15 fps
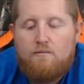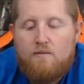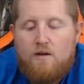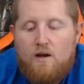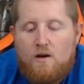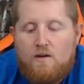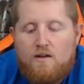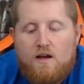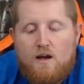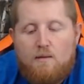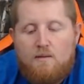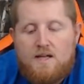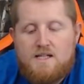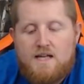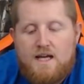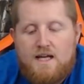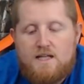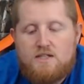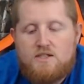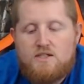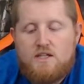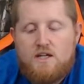here in the coming
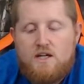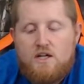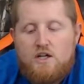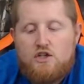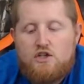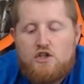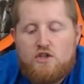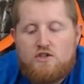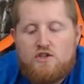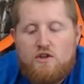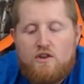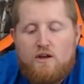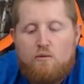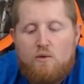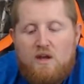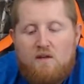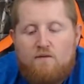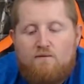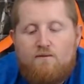days, just so that we can